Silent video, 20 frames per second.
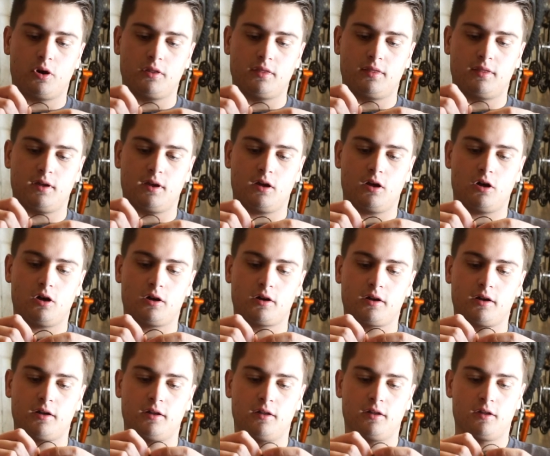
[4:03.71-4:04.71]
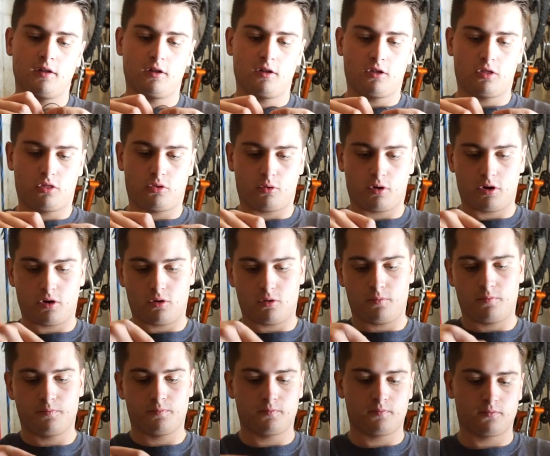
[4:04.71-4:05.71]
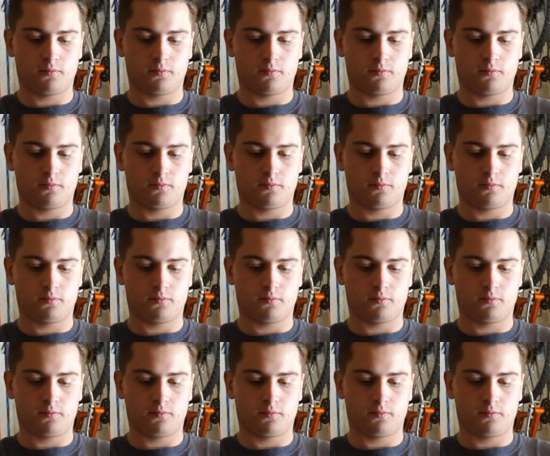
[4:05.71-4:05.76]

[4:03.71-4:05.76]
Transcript: put the hook through,